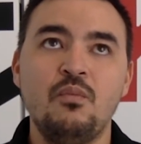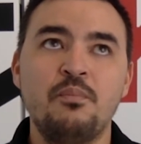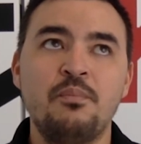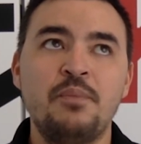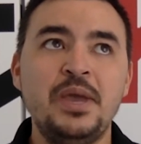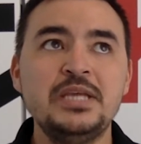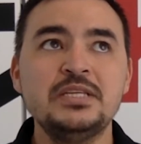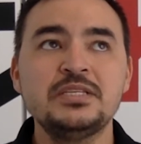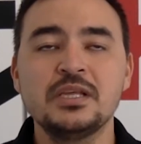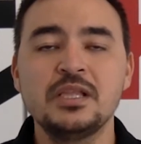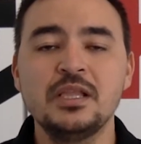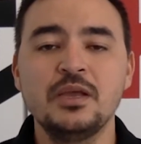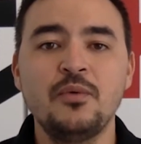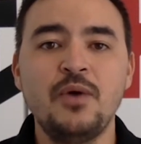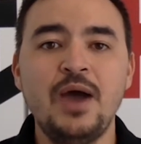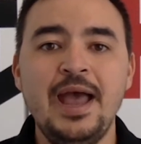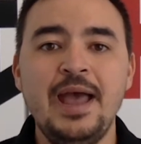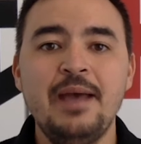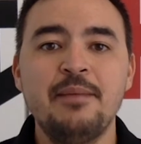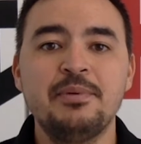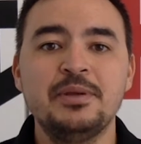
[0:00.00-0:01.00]
basically
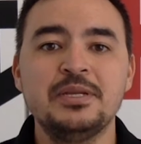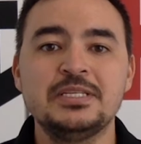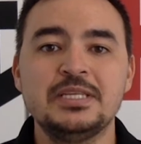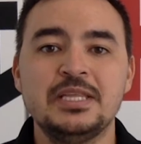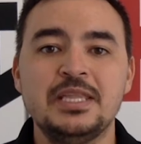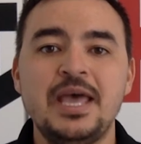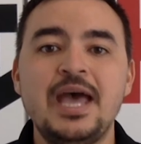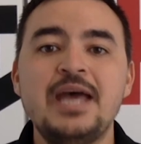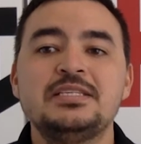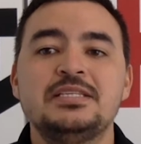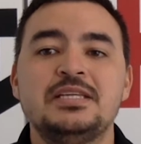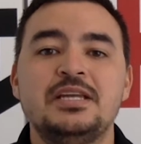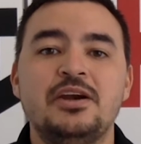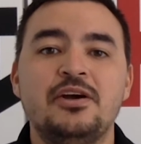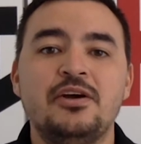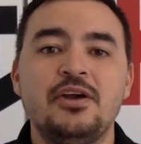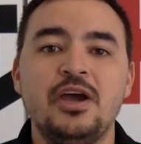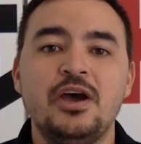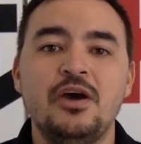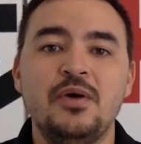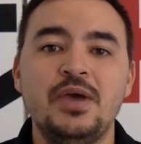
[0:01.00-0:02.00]
what happens in that
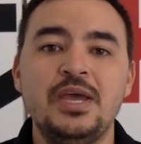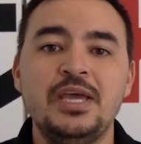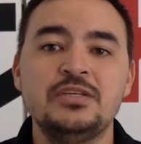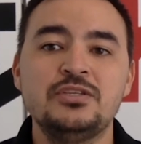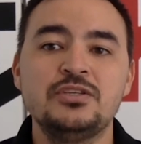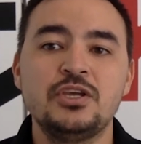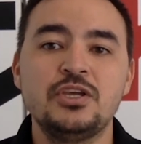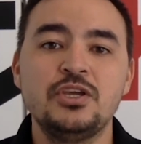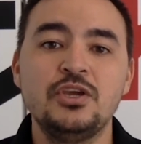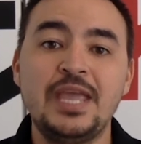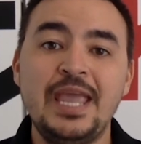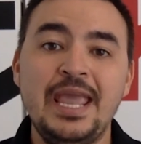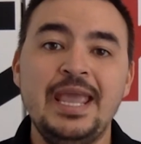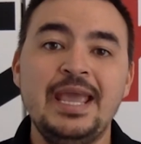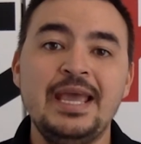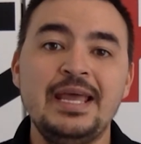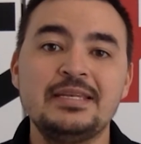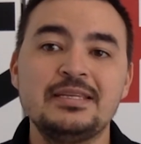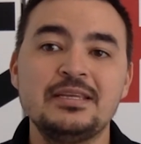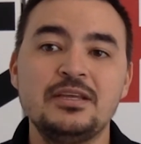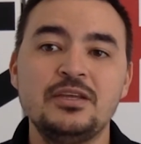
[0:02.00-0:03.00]
scenario is you
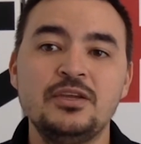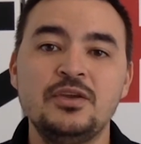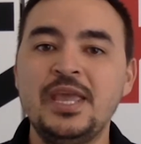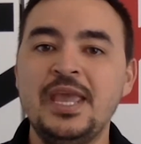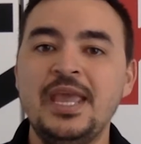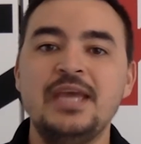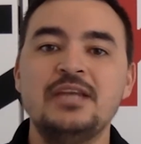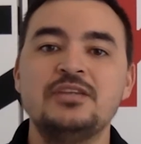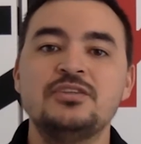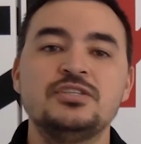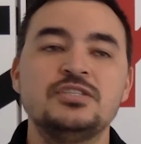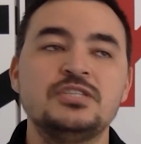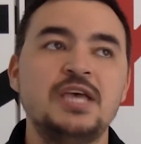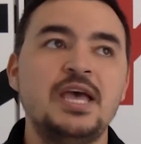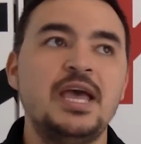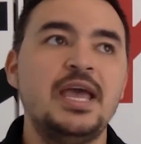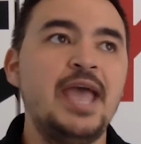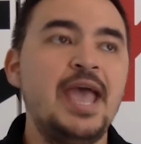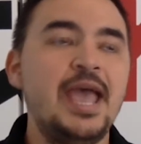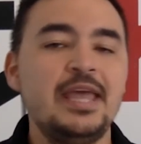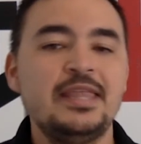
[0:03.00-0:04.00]
can't just
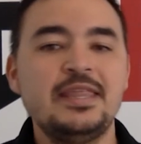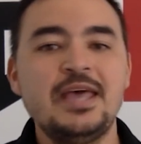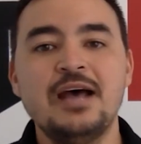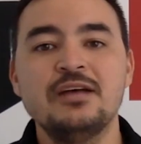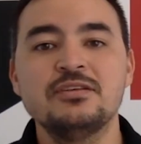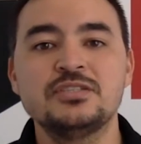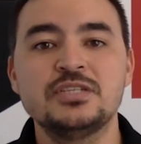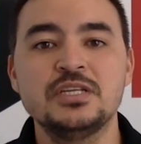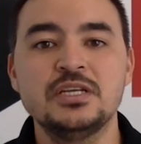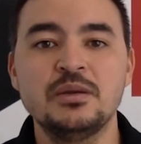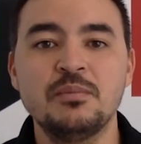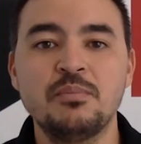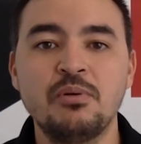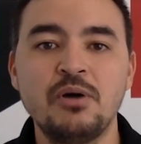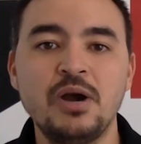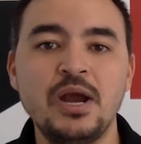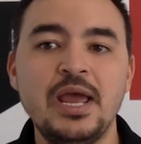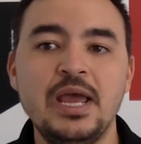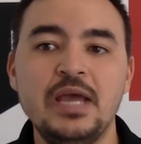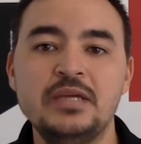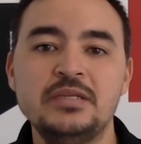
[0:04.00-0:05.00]
say, hey, the house didn't
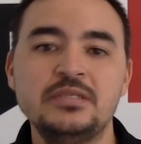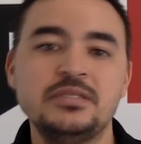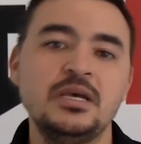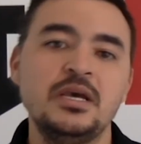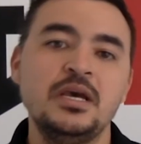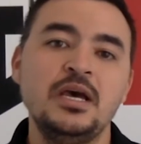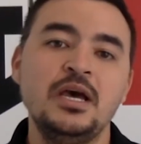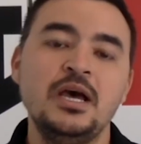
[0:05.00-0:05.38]
appraise,